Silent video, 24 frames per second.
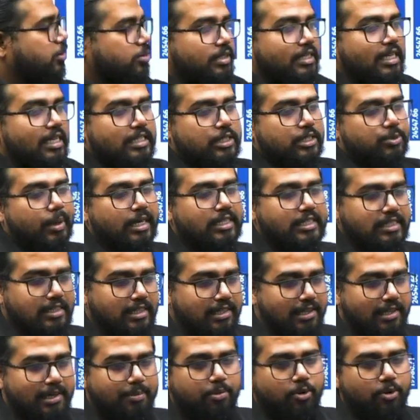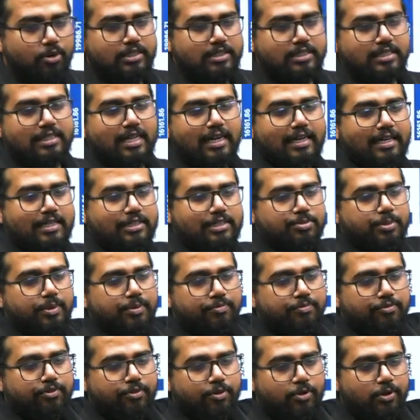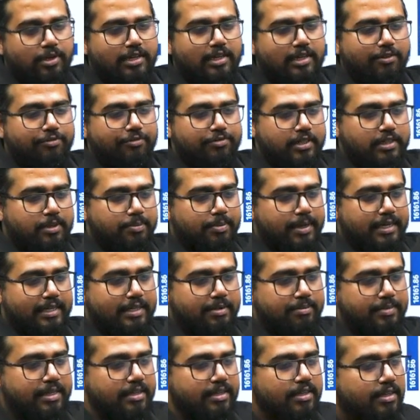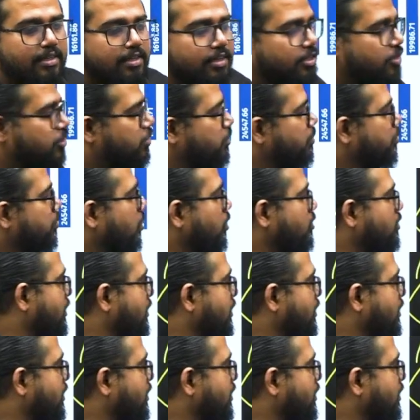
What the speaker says: to the expansionary policy that has been following after the pandemic. To both